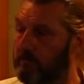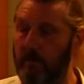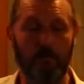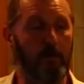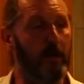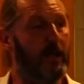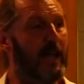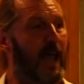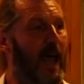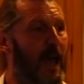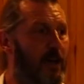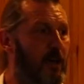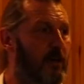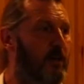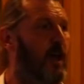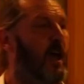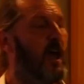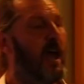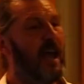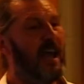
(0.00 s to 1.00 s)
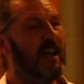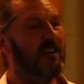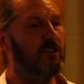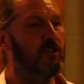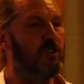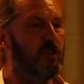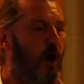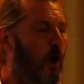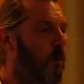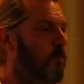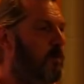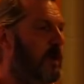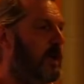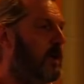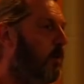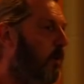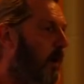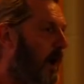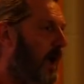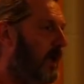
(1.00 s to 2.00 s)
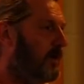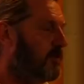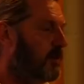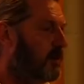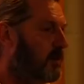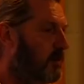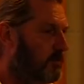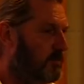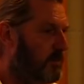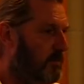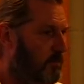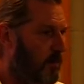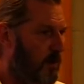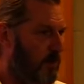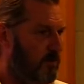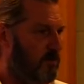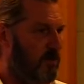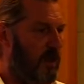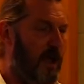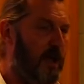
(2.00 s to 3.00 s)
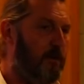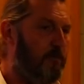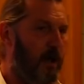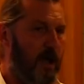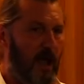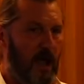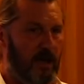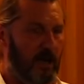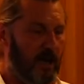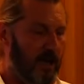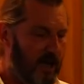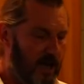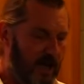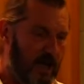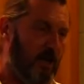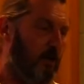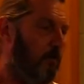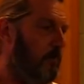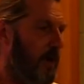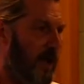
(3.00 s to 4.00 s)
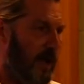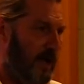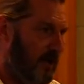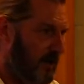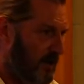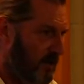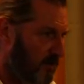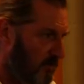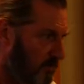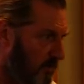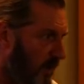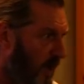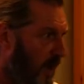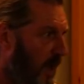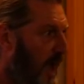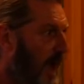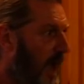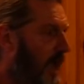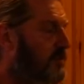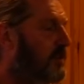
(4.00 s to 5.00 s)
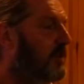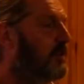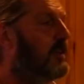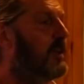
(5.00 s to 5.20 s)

Remember, Canada is not required to come to Britain's aid by any legal mechanism. It's a